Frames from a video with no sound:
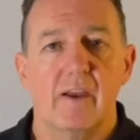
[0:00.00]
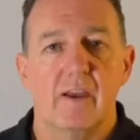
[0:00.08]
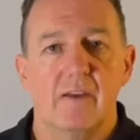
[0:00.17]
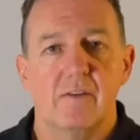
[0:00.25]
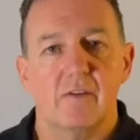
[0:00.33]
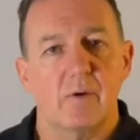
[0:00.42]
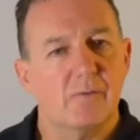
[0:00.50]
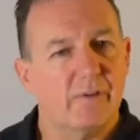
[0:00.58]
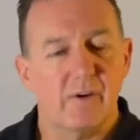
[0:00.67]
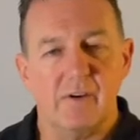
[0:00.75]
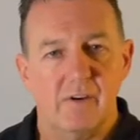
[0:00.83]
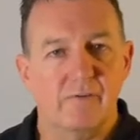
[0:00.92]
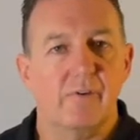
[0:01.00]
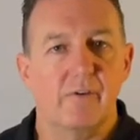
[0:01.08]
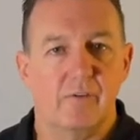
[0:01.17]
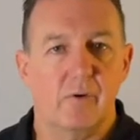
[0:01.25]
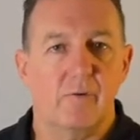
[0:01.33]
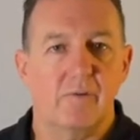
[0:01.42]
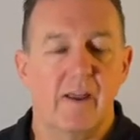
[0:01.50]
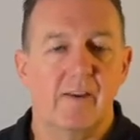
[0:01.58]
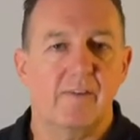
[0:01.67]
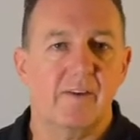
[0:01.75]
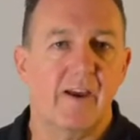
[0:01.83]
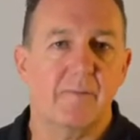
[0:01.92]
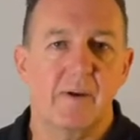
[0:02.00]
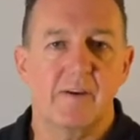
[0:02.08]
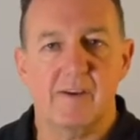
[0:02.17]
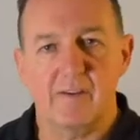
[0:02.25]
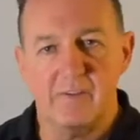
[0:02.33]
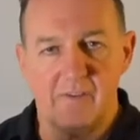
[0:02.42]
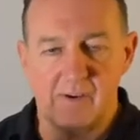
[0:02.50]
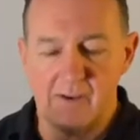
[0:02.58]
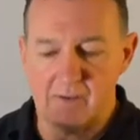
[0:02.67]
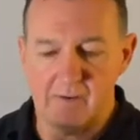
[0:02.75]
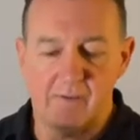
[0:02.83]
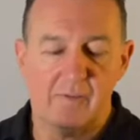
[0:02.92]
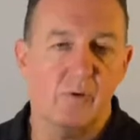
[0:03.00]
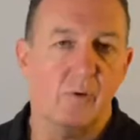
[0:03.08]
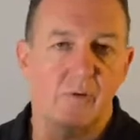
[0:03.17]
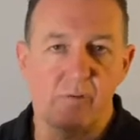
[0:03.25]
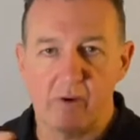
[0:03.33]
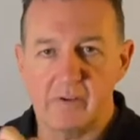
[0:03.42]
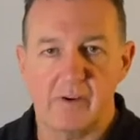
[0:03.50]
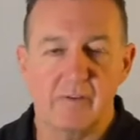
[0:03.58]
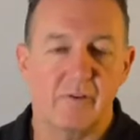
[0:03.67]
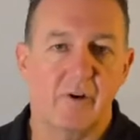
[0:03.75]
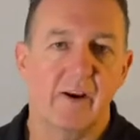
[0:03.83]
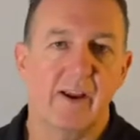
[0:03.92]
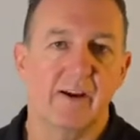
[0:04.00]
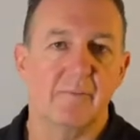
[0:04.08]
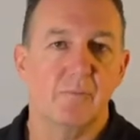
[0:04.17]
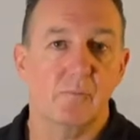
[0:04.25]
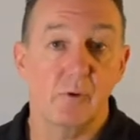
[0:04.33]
So a very different sort of landscape, and you can see that it's sort of identified out.